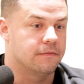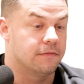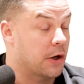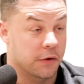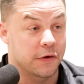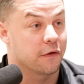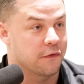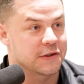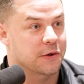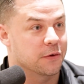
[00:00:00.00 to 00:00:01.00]
not only their
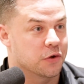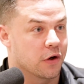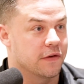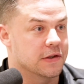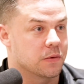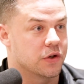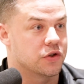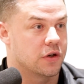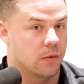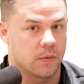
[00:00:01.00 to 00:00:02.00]
physical trophies,
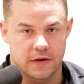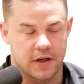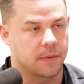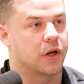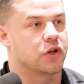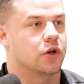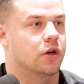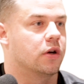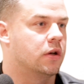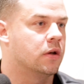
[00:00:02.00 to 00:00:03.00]
which we could take a
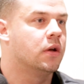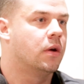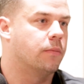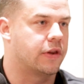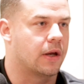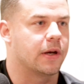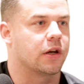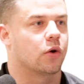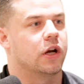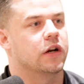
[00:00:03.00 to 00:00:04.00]
picture and put them in a
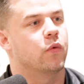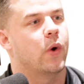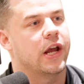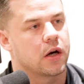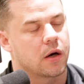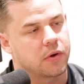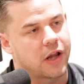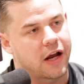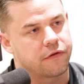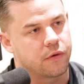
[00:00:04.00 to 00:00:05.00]
creative way on our
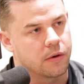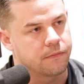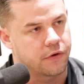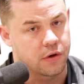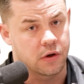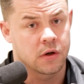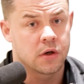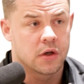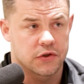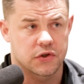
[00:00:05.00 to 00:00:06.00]
platform for their
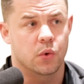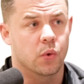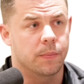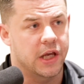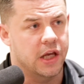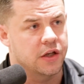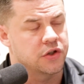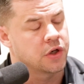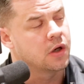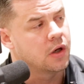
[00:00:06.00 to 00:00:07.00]
school
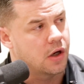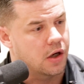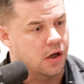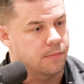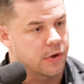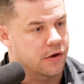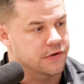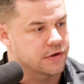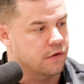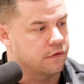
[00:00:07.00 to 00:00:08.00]
page, but
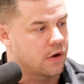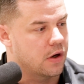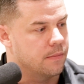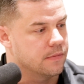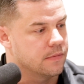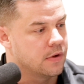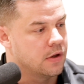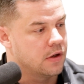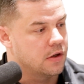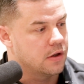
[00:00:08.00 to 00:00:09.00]
also from
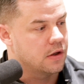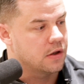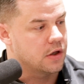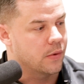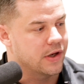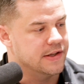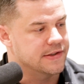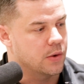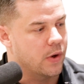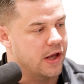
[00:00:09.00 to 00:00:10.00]
an
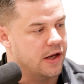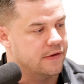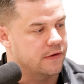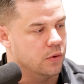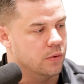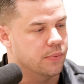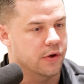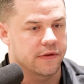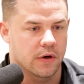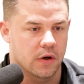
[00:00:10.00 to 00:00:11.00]
easy way to
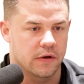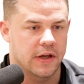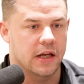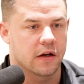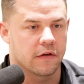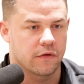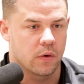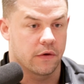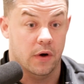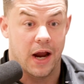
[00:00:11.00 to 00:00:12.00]
put their data
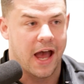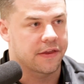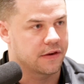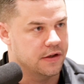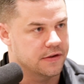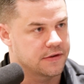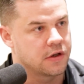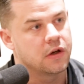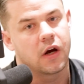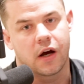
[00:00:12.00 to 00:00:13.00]
for their athletes,
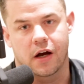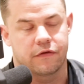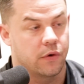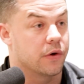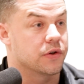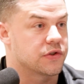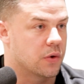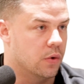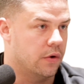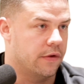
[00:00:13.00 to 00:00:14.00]
for their
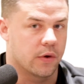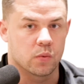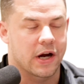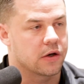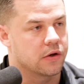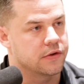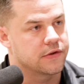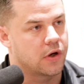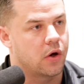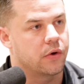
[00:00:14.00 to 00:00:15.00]
school, their
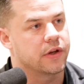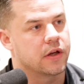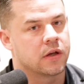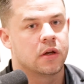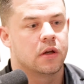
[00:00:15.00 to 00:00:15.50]
records, all in